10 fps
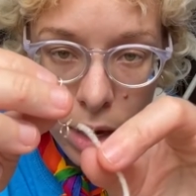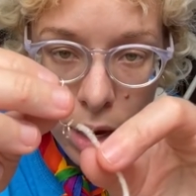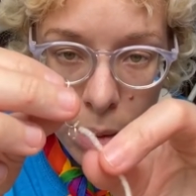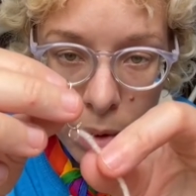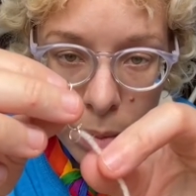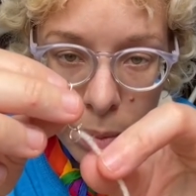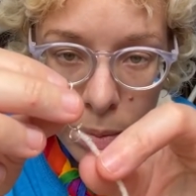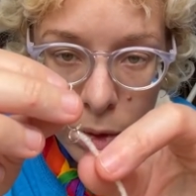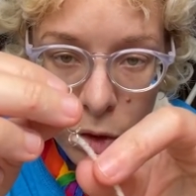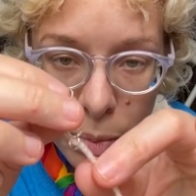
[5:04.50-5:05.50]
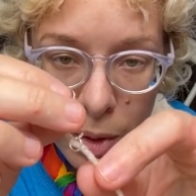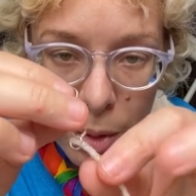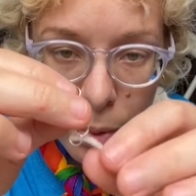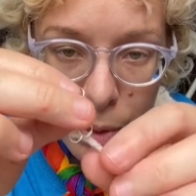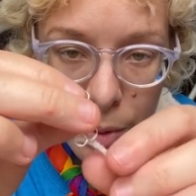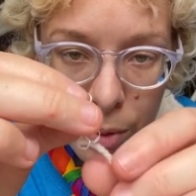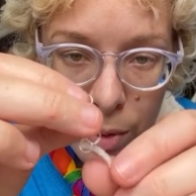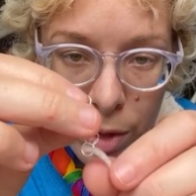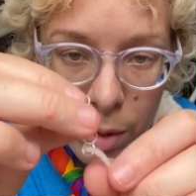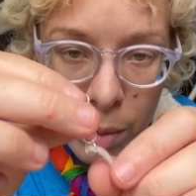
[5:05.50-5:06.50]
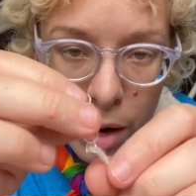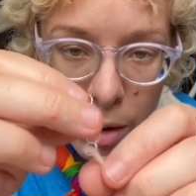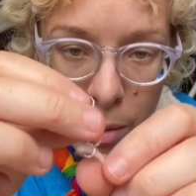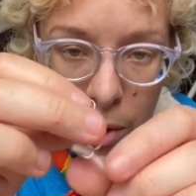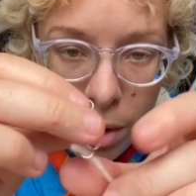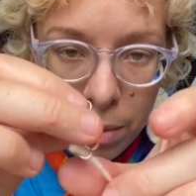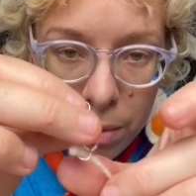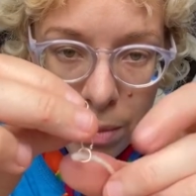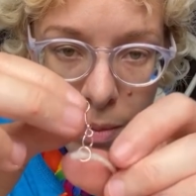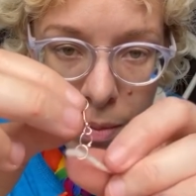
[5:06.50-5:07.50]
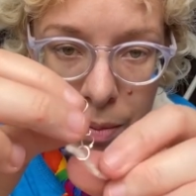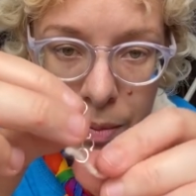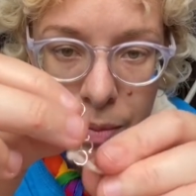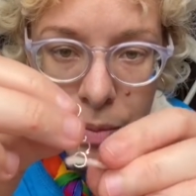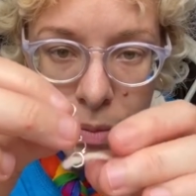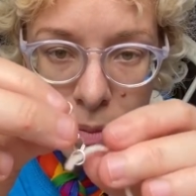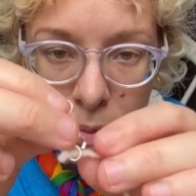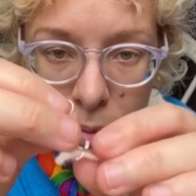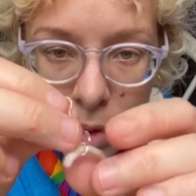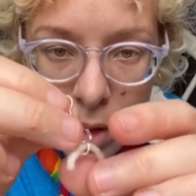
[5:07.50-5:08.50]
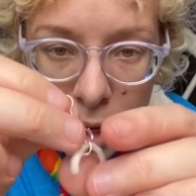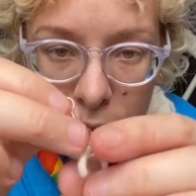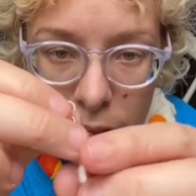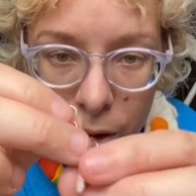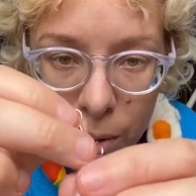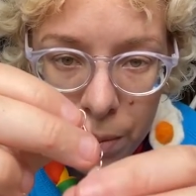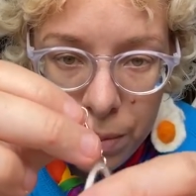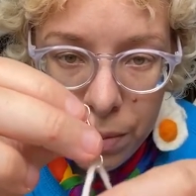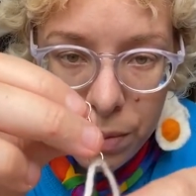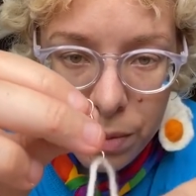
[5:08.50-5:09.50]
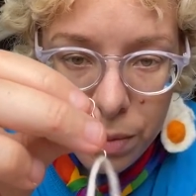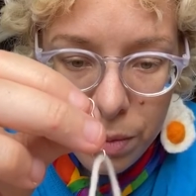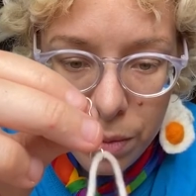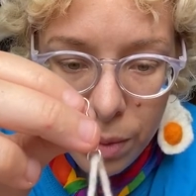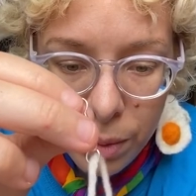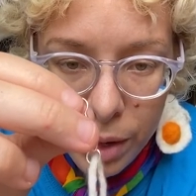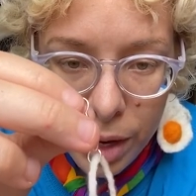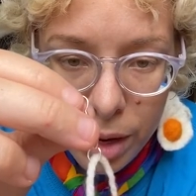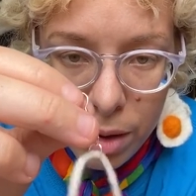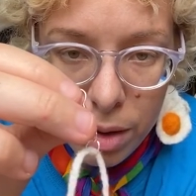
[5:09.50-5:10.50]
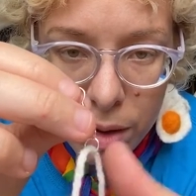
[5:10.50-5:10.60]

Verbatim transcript: and I'm gonna loop it through the bottom one like so. Okay,